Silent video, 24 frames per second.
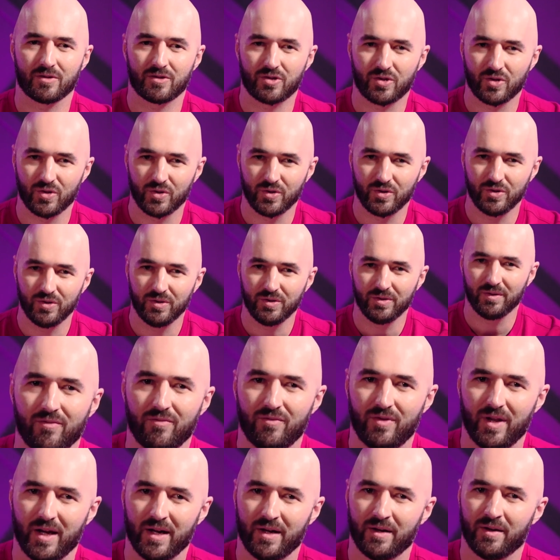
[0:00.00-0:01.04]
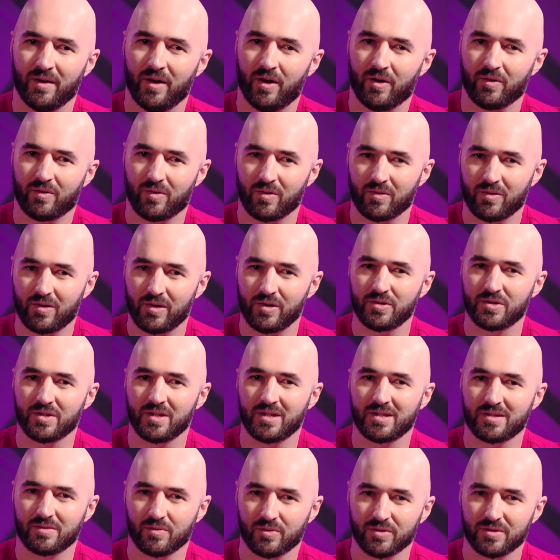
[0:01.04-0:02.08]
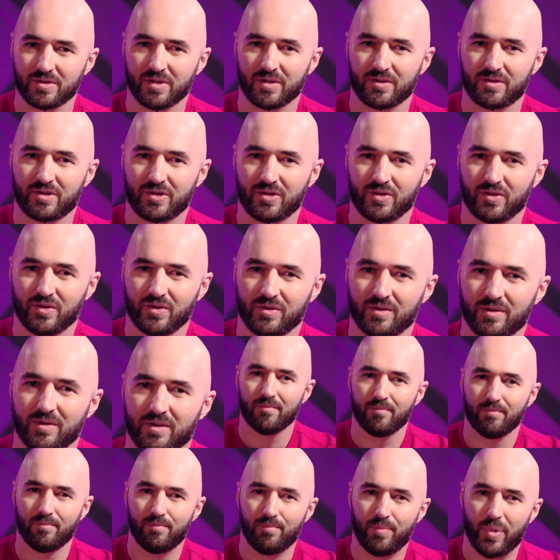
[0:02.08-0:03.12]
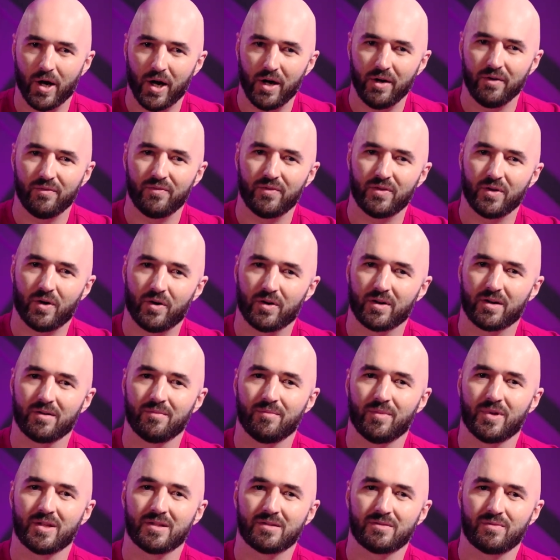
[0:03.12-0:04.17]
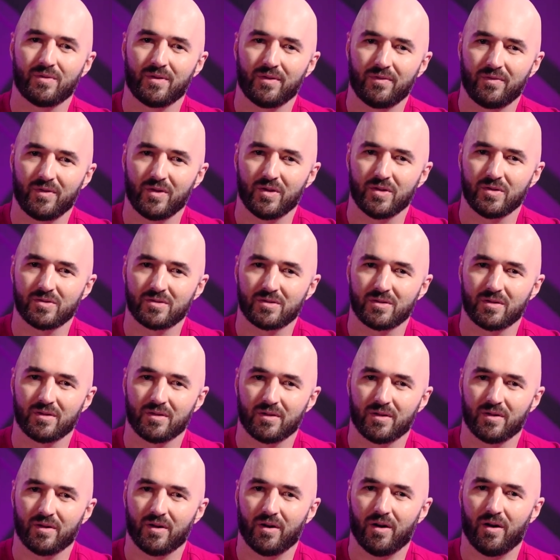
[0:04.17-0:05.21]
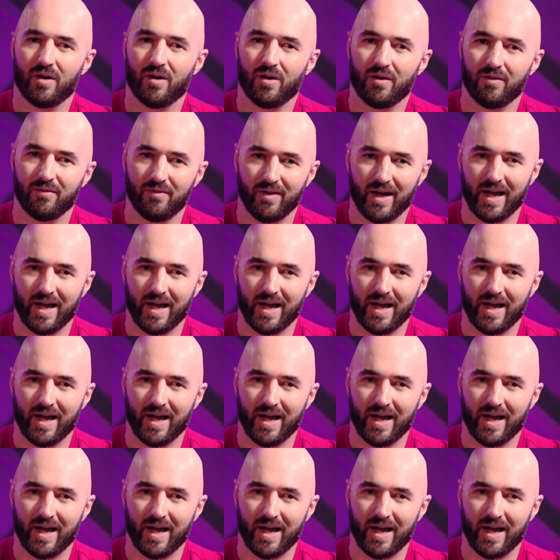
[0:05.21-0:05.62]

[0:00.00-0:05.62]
are true, then our conclusion is also true. Both the arguments we've used are